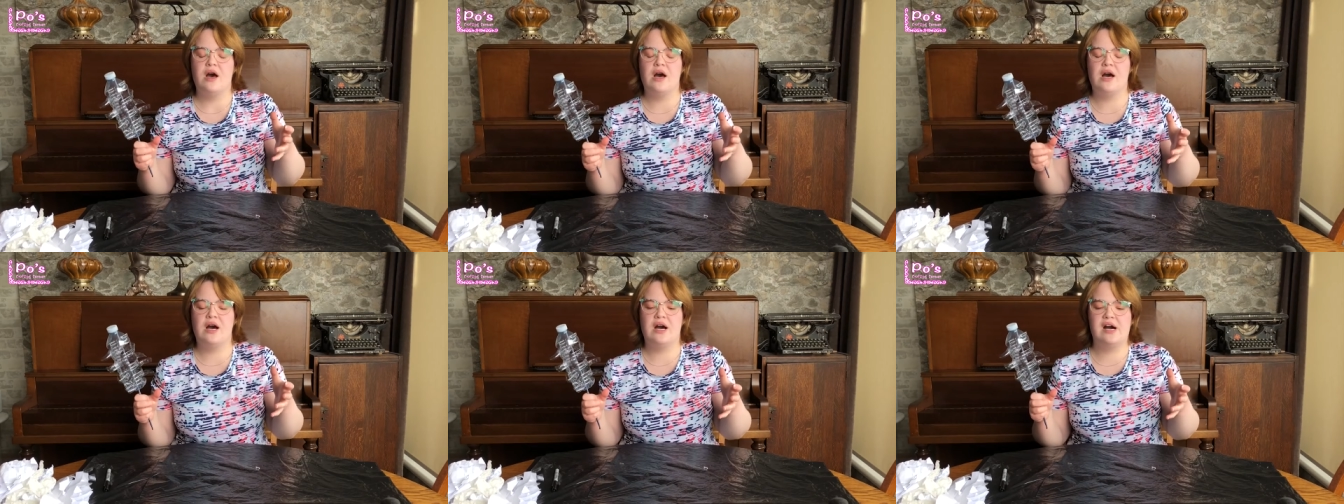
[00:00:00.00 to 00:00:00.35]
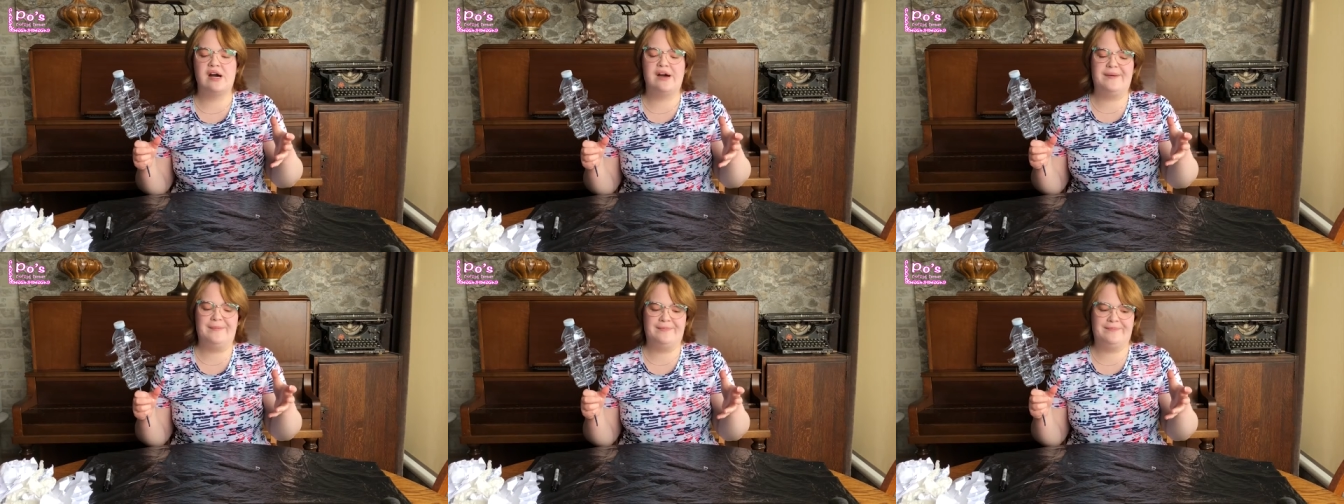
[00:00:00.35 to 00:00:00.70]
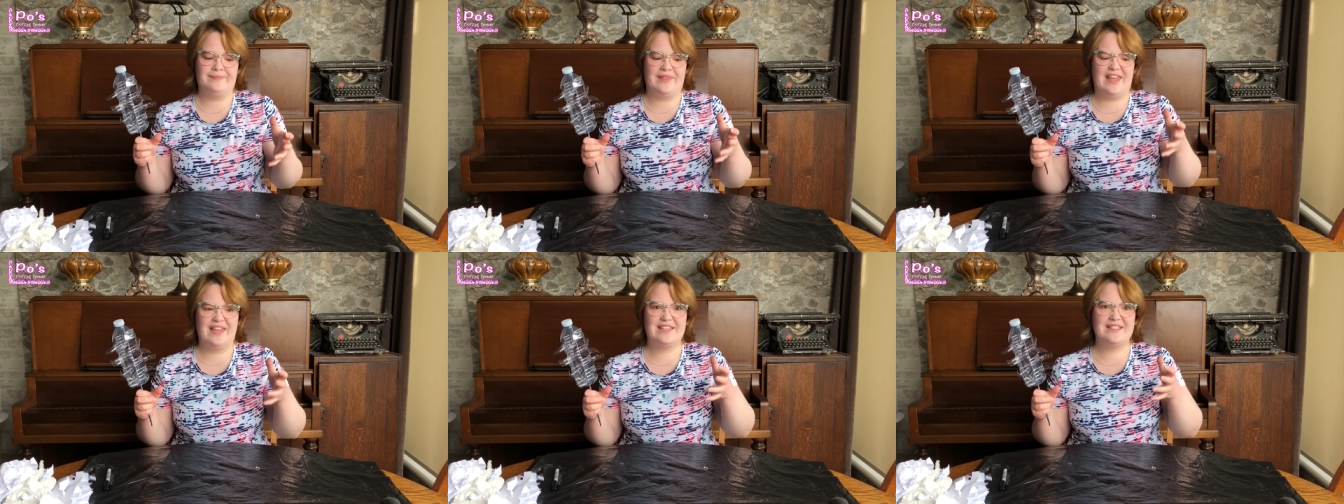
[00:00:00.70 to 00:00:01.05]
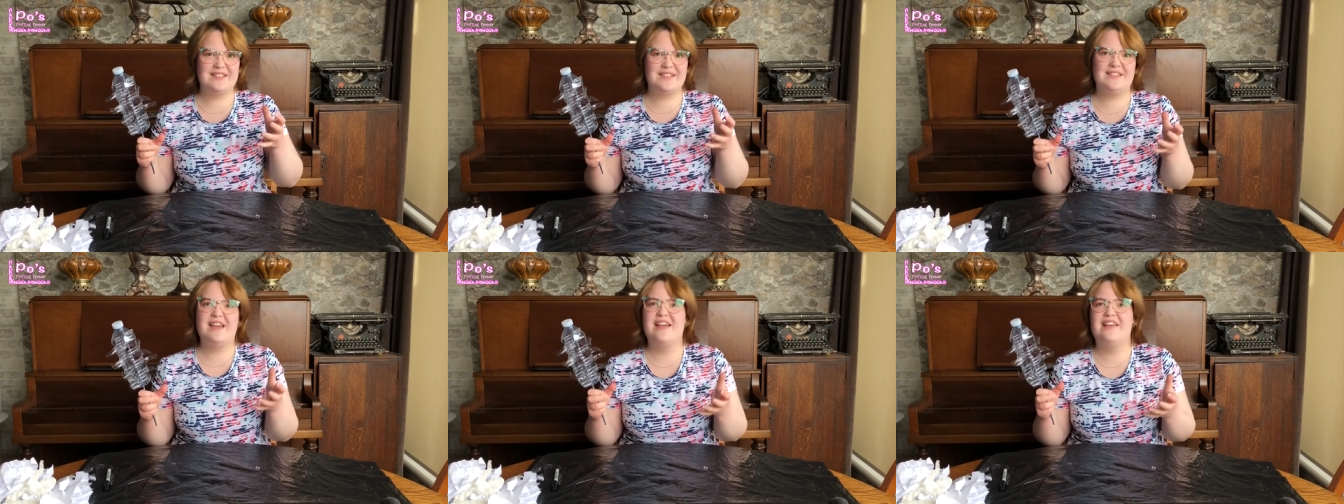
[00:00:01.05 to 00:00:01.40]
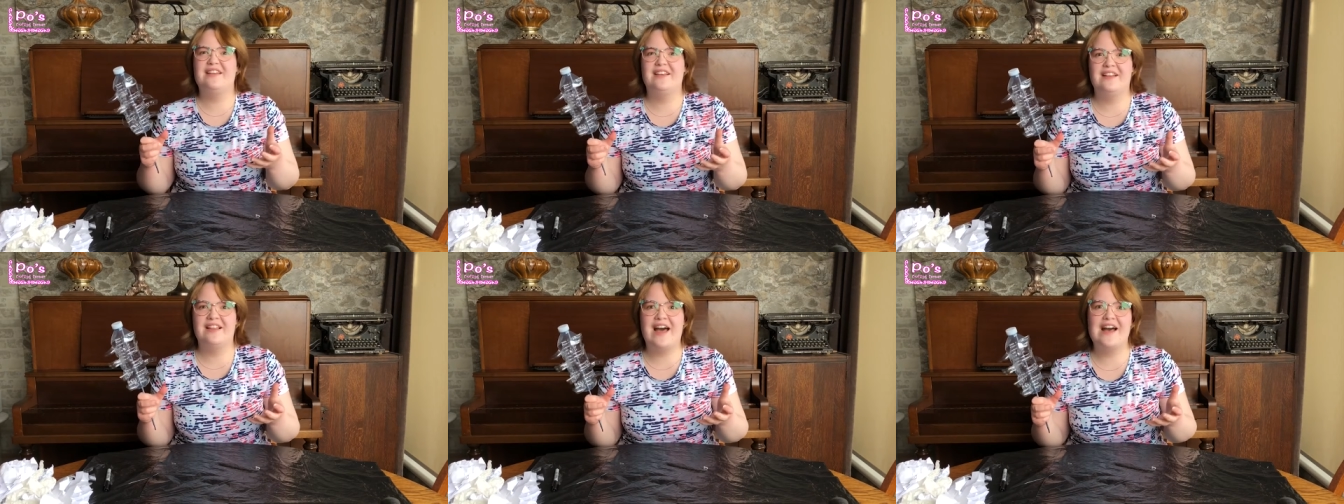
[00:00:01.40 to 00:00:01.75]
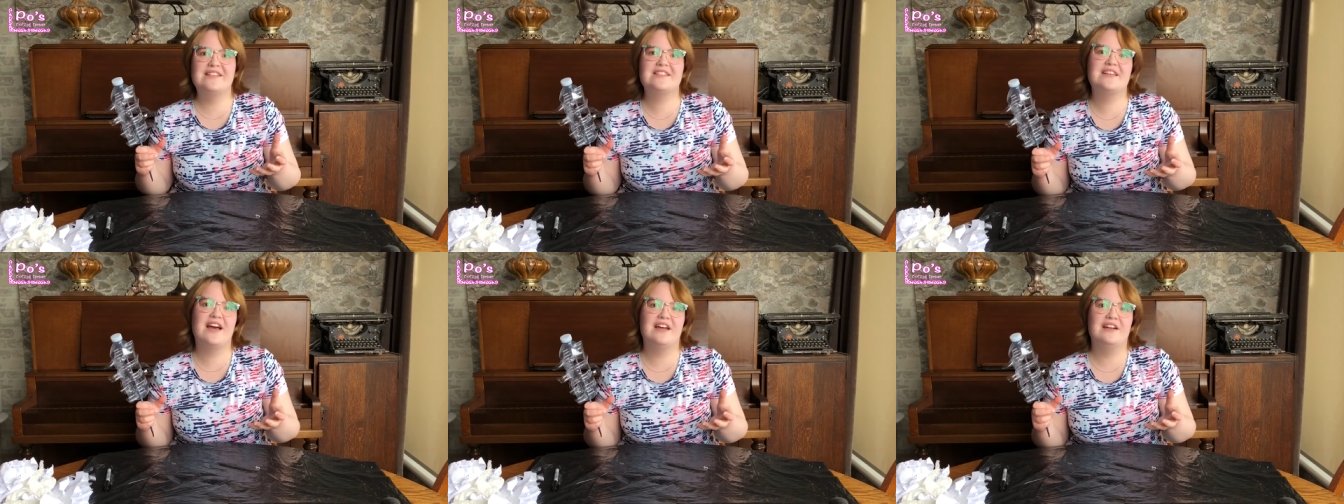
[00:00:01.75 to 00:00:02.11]
um, like stained
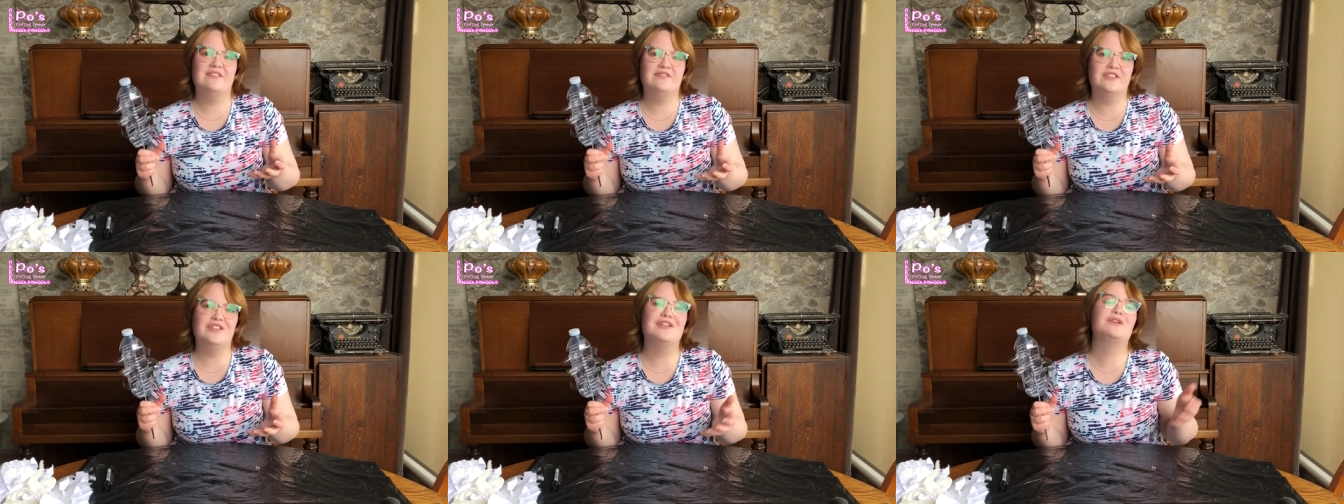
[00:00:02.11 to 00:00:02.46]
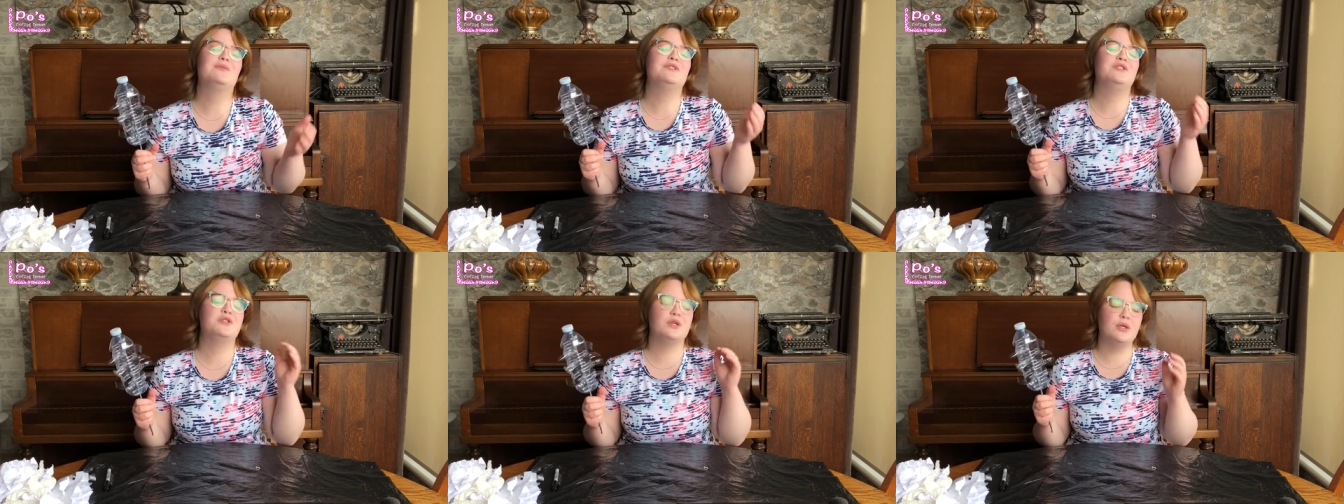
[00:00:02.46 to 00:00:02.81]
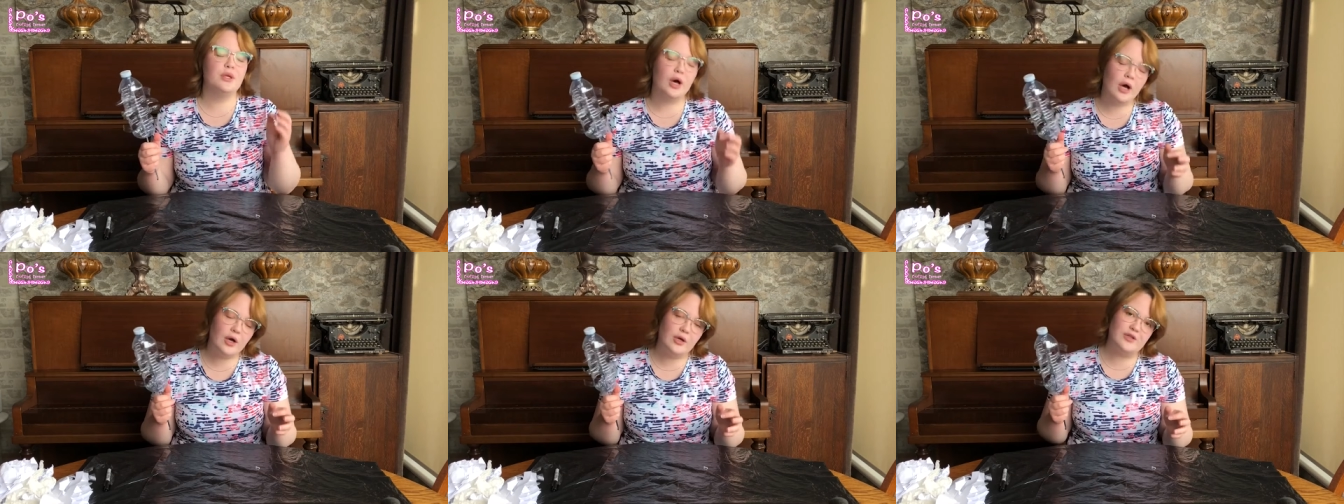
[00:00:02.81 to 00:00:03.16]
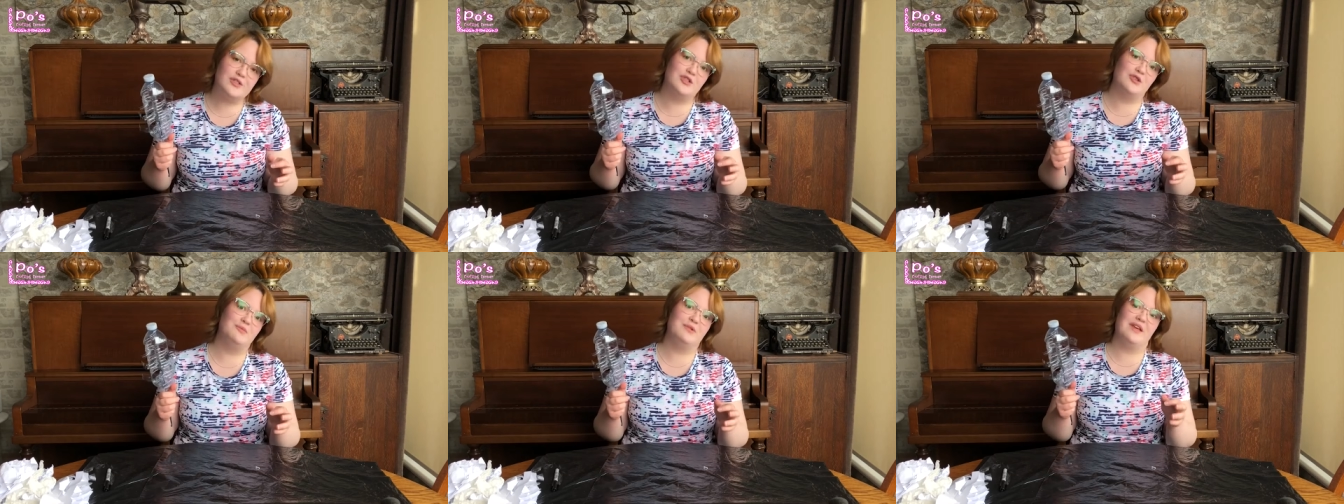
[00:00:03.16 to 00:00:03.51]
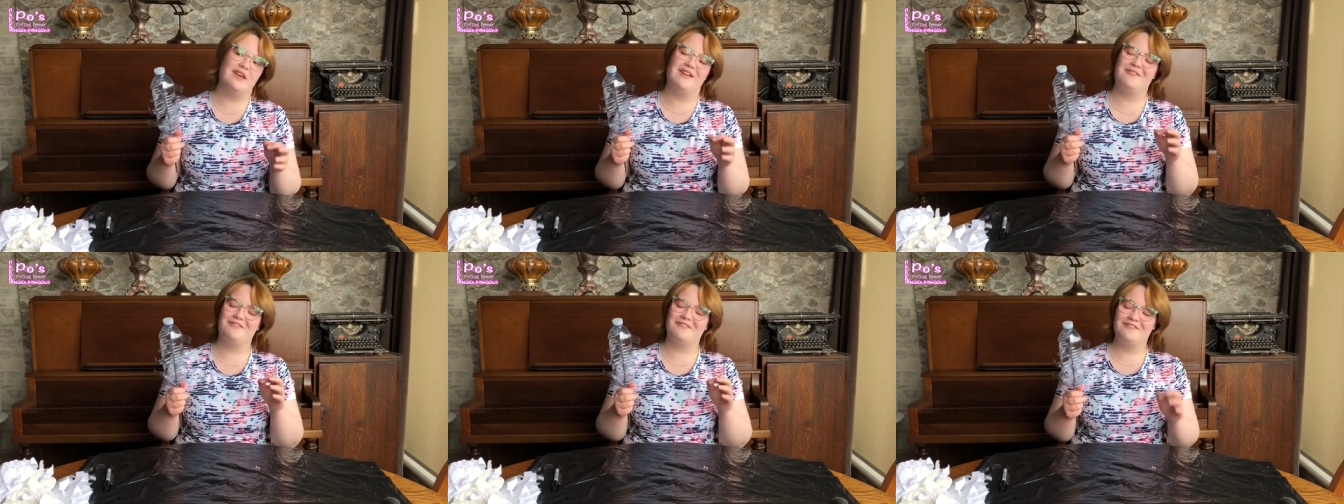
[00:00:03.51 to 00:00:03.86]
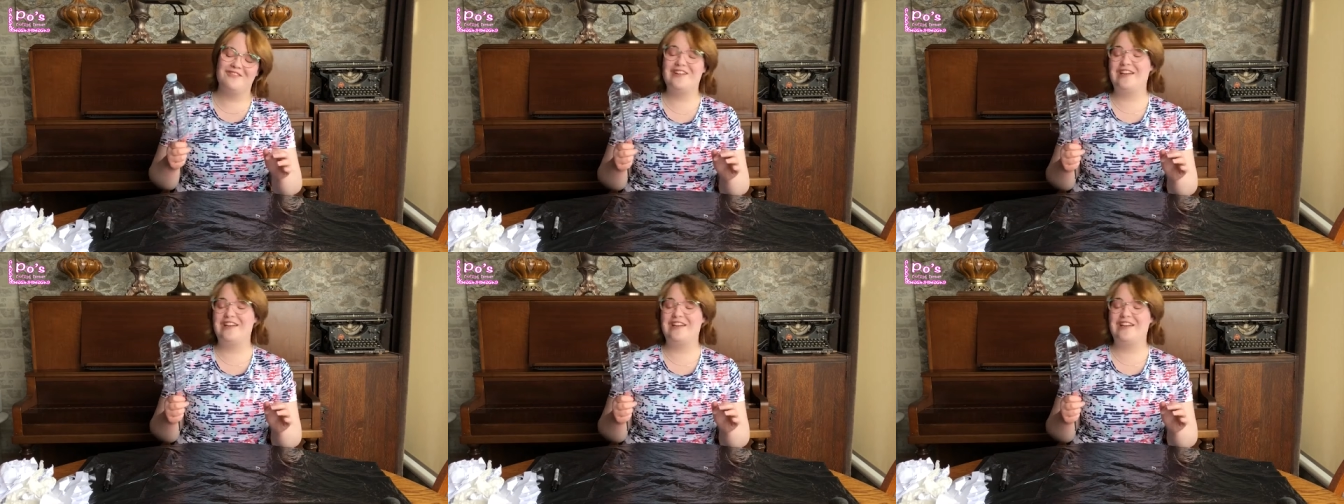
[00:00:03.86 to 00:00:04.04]
glass kind of look, which can also be